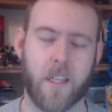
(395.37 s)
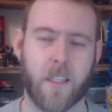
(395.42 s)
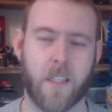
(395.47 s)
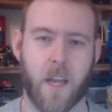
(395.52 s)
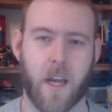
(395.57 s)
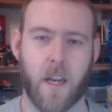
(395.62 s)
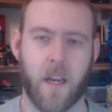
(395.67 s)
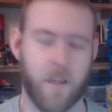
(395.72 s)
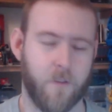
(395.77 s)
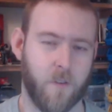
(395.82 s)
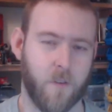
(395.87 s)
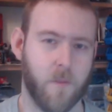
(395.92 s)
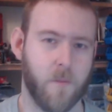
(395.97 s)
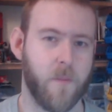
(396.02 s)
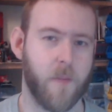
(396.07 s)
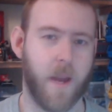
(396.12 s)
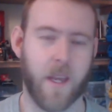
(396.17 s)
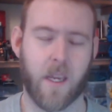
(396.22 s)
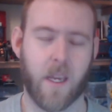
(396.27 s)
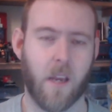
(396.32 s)
And if you're
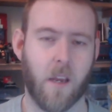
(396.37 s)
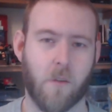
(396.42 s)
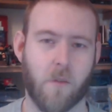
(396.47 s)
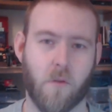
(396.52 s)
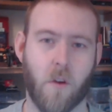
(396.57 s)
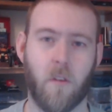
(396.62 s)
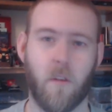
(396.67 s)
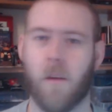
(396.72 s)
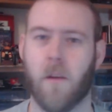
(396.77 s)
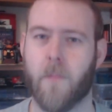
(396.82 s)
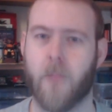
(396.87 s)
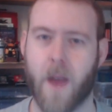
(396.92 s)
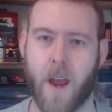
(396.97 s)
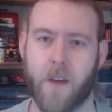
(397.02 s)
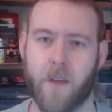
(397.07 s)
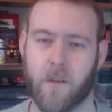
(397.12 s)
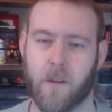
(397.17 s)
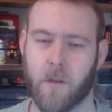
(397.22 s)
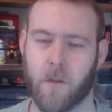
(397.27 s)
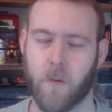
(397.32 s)
making roller
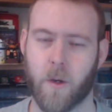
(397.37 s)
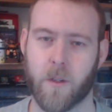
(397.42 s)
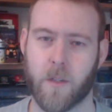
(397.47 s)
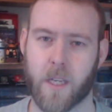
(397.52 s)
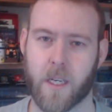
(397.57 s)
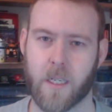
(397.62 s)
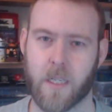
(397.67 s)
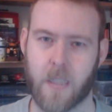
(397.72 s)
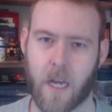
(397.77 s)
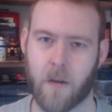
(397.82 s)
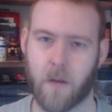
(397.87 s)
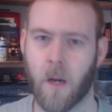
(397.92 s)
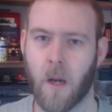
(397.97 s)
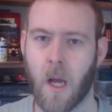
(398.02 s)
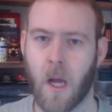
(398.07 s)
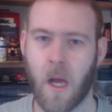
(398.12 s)
bearing wheel sets now,